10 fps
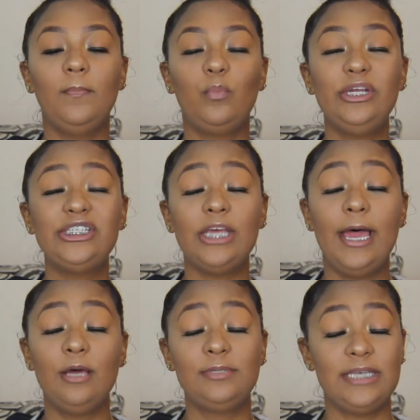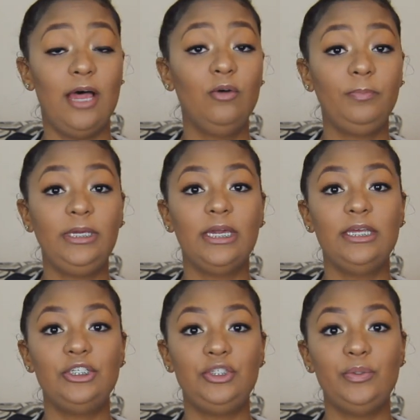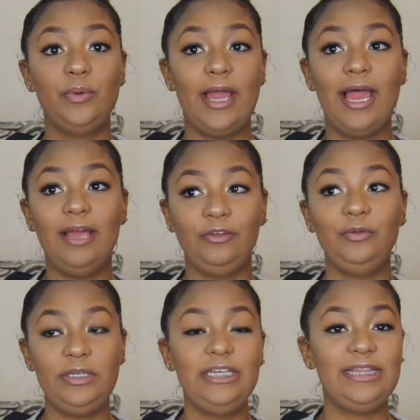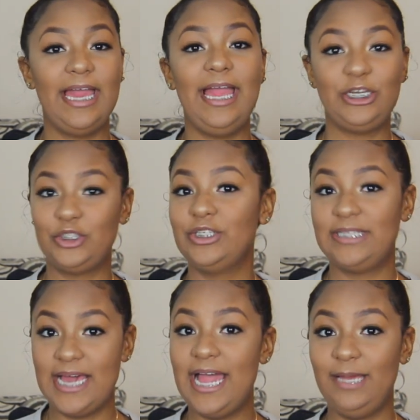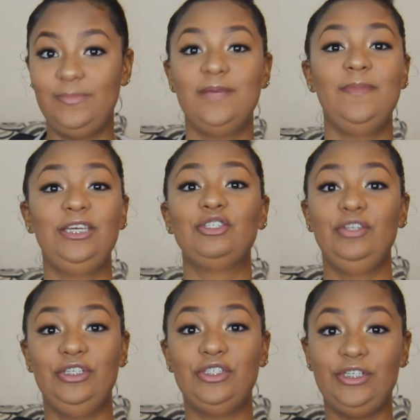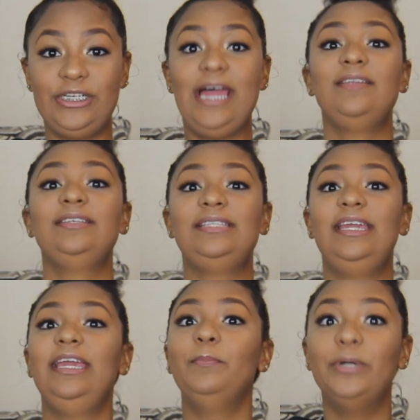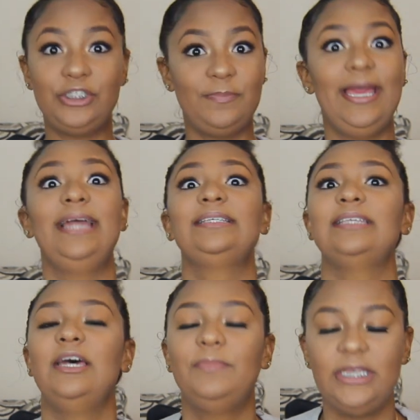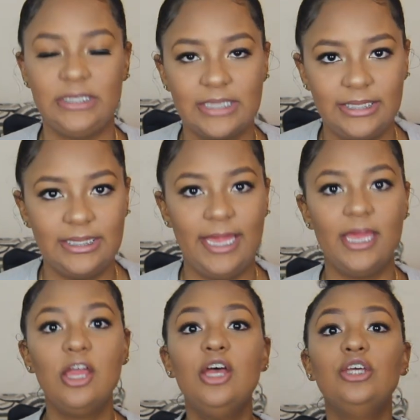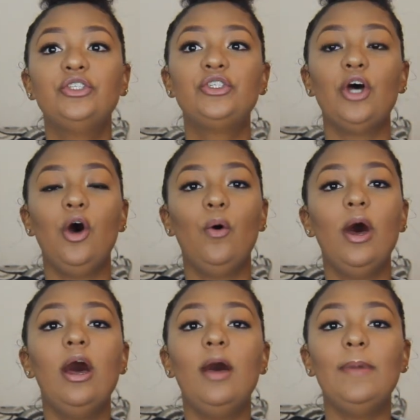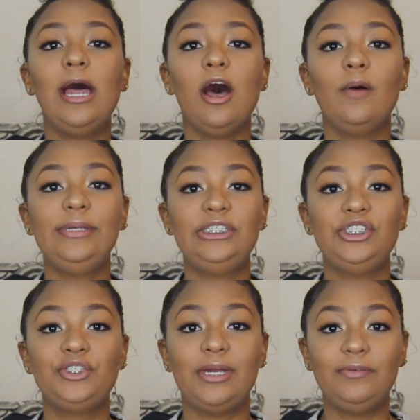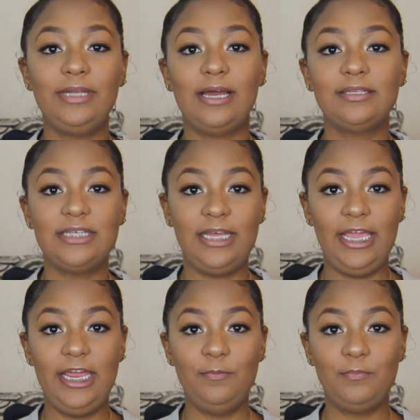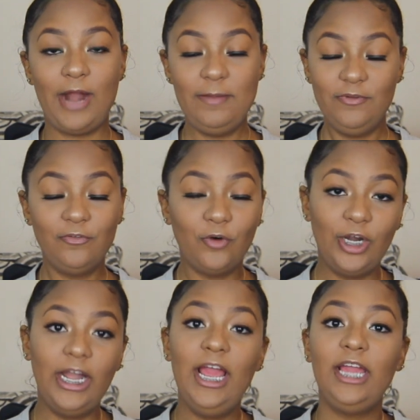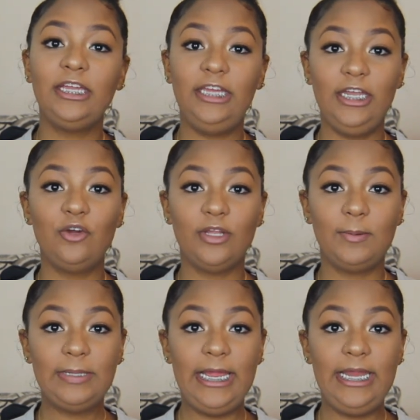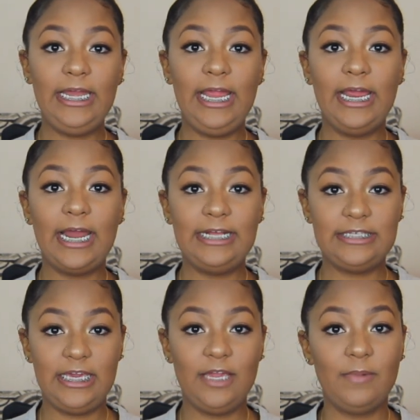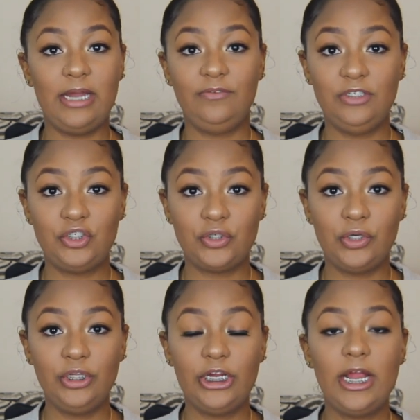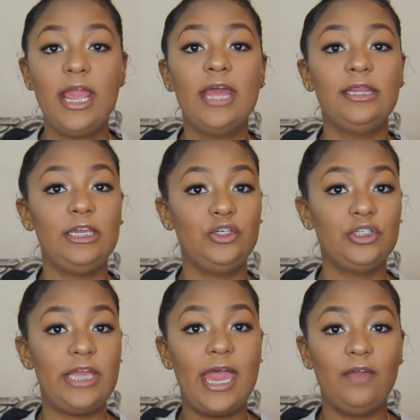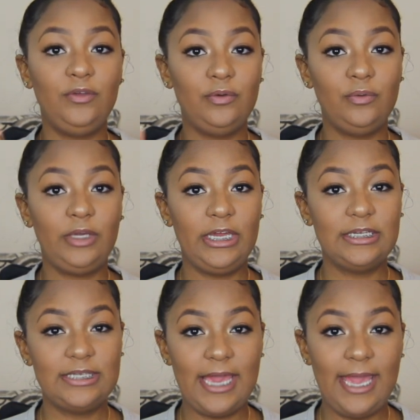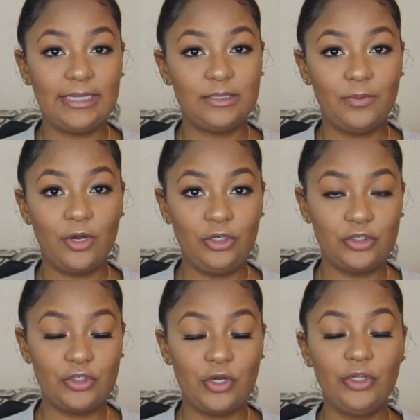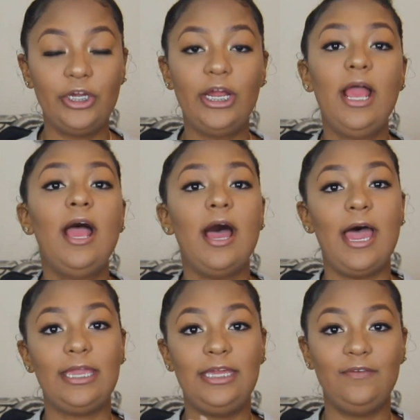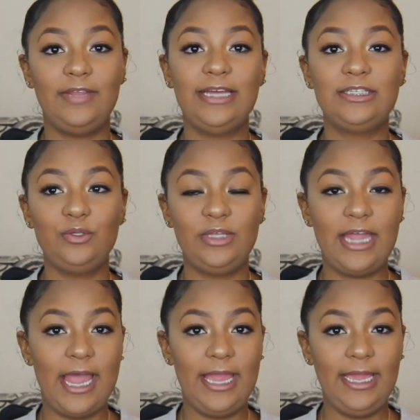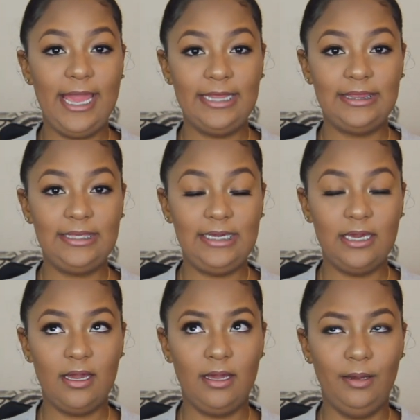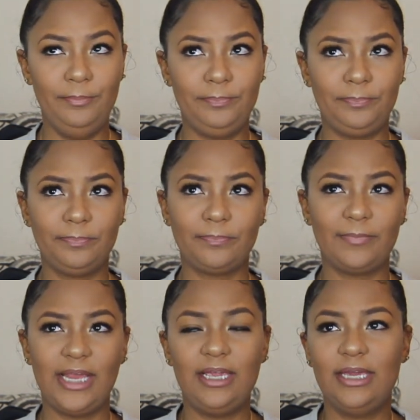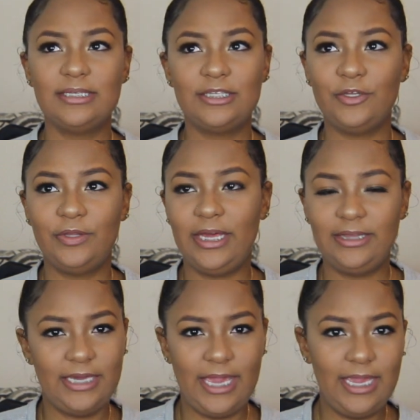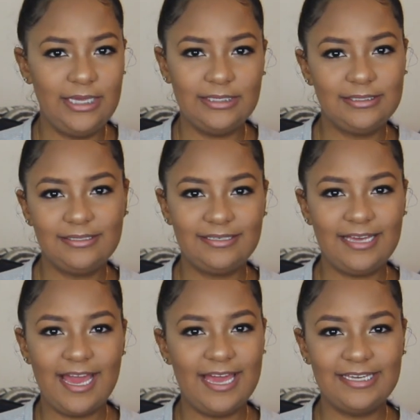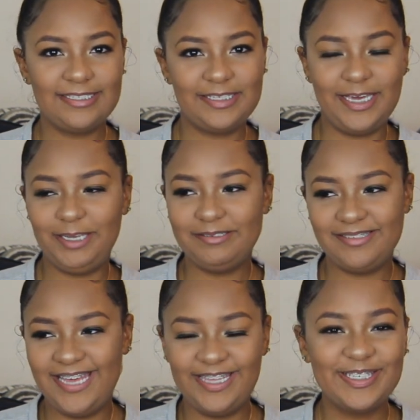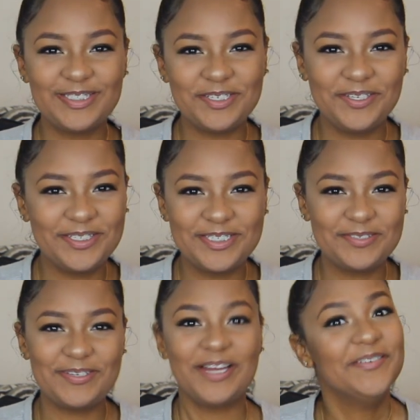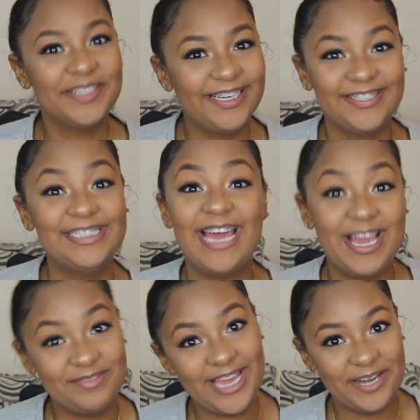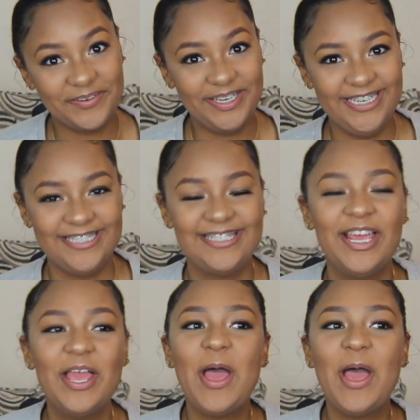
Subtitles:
which helps out because you need that extra time to make sure that your child is in, put your bags up, things like that. So I always just travel down to the end right before getting on the plane, and I take him out of his stroller. They usually have you get a tag to put on your stroller. I give that to the guy at the, I guess they're like the gate guys that take the strollers, whatever their job title is.